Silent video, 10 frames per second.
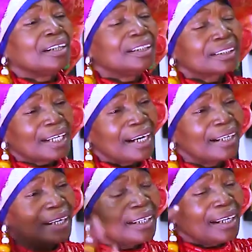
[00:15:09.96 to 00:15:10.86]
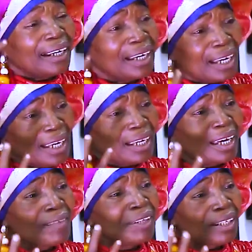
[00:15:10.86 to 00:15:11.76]
he's carrying
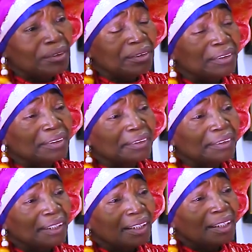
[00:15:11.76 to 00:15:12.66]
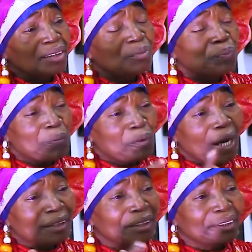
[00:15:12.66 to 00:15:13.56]
a heavy load. People
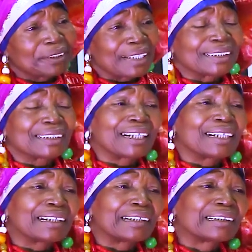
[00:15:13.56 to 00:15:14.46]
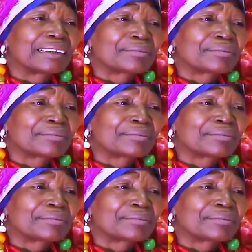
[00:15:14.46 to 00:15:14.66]
cannot understand